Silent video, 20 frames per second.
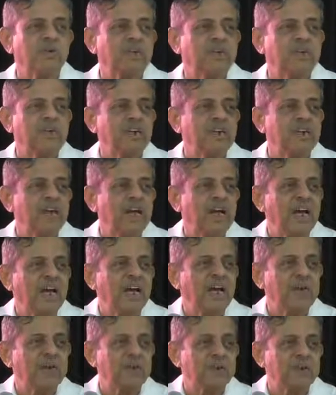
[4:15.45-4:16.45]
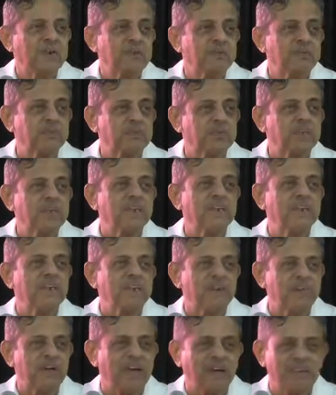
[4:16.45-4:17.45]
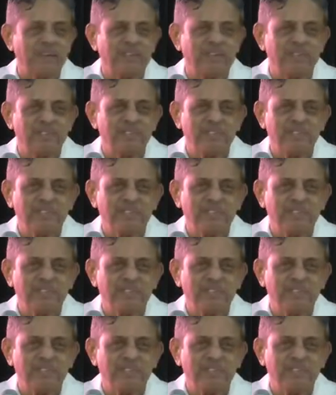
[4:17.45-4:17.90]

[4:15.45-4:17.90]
the real aspect of finding the reality.